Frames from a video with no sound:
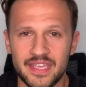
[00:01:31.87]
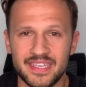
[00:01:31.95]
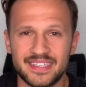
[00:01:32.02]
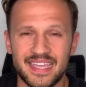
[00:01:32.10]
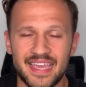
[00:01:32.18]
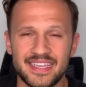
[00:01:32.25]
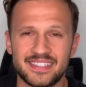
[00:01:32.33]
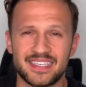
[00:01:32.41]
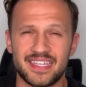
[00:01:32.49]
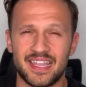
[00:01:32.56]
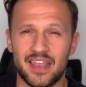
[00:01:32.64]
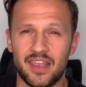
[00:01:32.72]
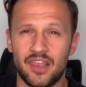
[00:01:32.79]
It takes
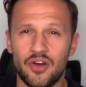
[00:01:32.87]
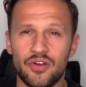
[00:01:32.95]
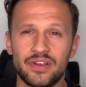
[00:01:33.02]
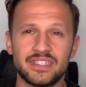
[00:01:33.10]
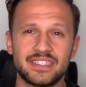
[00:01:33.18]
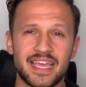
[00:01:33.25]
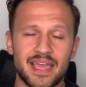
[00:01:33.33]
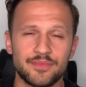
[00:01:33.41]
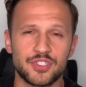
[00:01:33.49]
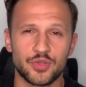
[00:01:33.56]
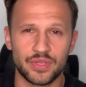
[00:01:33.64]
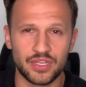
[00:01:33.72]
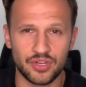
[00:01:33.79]
a longer time to
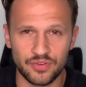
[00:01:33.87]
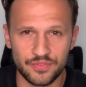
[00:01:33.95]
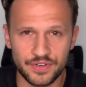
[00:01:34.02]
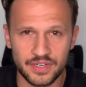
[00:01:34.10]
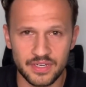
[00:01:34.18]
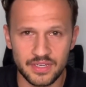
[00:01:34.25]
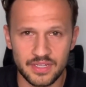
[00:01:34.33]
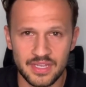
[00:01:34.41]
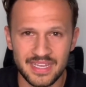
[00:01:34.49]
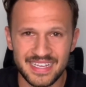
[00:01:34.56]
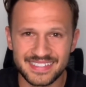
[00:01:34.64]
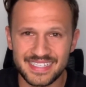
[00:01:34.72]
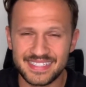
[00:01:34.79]
recover
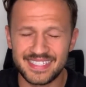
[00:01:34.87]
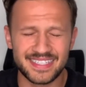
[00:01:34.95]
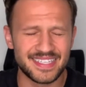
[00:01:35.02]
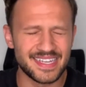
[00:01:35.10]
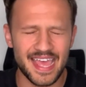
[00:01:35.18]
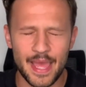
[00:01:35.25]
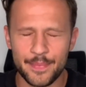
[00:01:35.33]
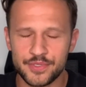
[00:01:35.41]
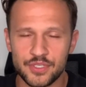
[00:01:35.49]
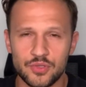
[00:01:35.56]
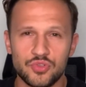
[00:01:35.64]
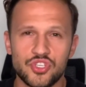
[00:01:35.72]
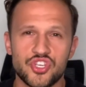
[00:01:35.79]
since it's an
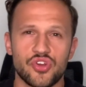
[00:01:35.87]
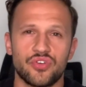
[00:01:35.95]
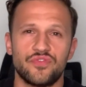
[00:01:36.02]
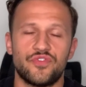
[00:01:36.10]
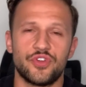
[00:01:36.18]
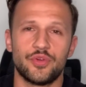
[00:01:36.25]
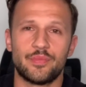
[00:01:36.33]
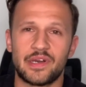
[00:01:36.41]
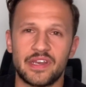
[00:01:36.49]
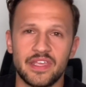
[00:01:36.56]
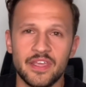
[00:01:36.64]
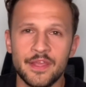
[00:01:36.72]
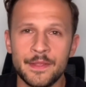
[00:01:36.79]
absolute shock for your body.